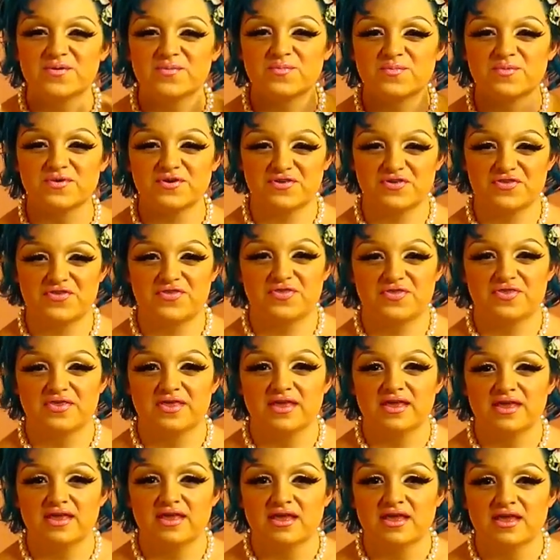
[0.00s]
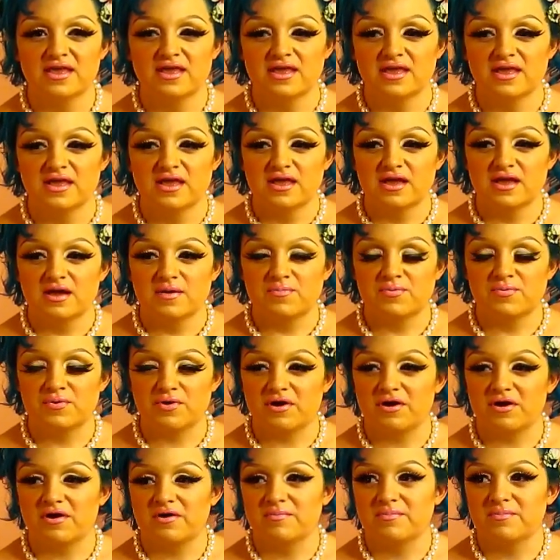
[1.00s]
with
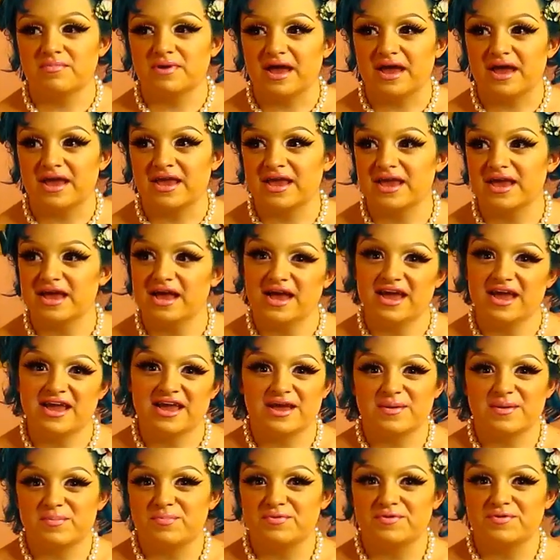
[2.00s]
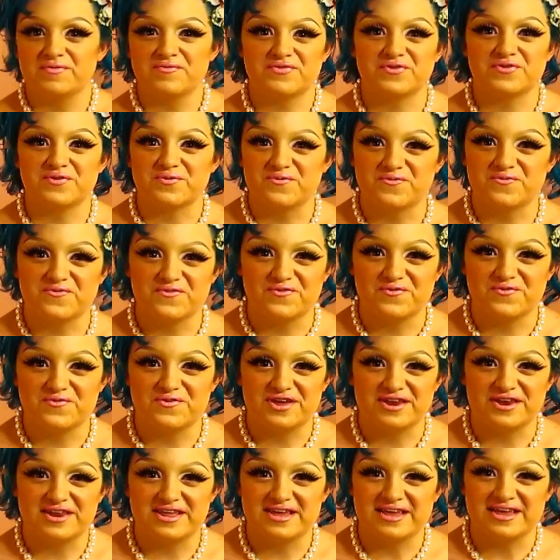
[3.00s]
prom, I can't, I can't believe it's over
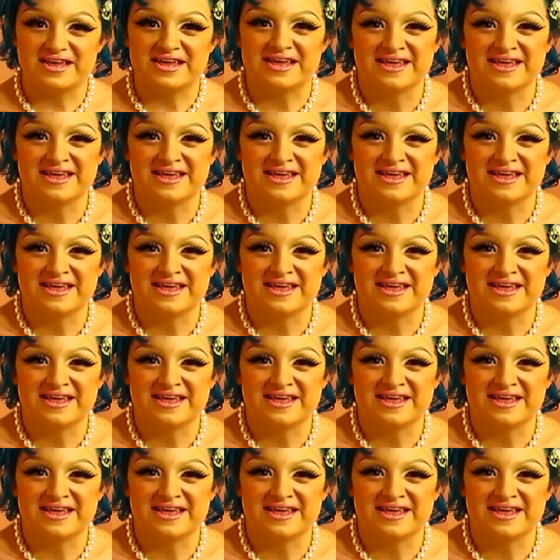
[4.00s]
already.